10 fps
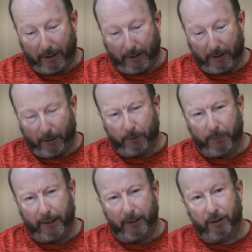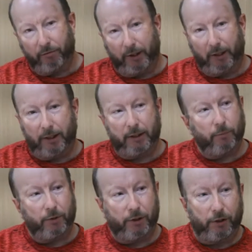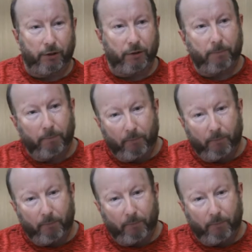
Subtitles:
I was beginning to realise that there were certain